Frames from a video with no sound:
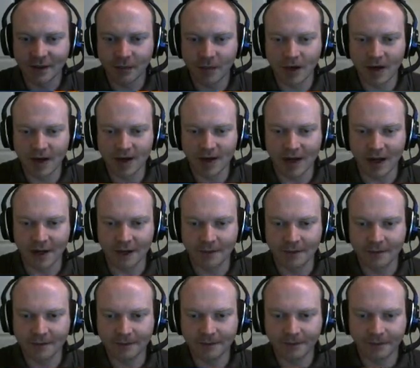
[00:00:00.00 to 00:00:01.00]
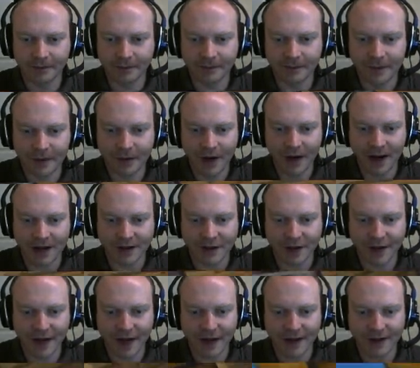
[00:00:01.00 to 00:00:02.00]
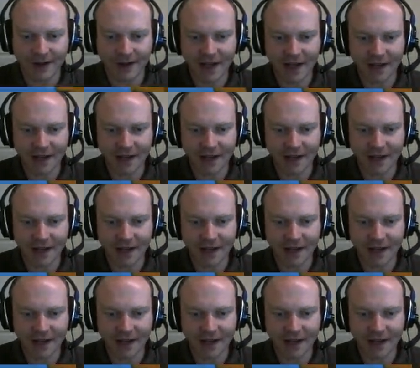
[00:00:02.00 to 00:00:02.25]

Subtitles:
Break a leg. Right, so there's the